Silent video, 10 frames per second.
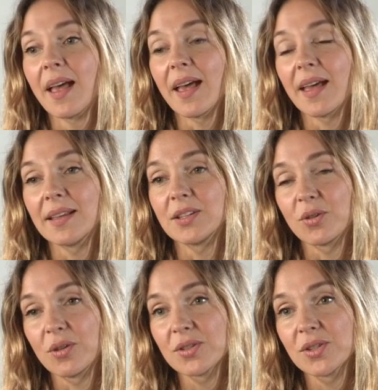And
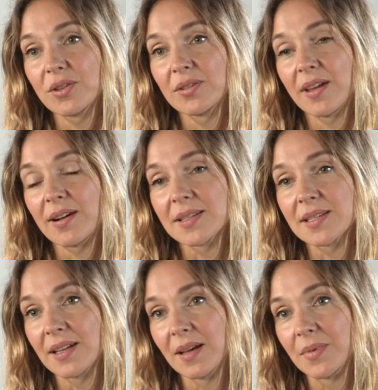also there are
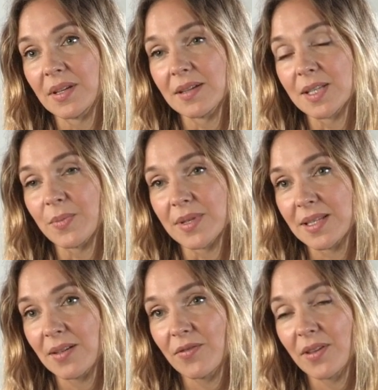some
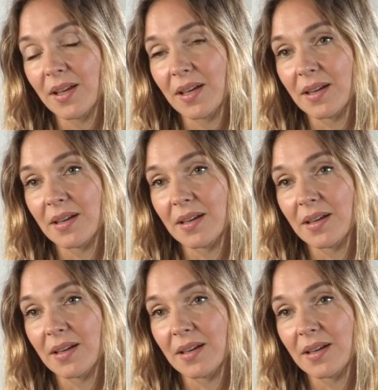specific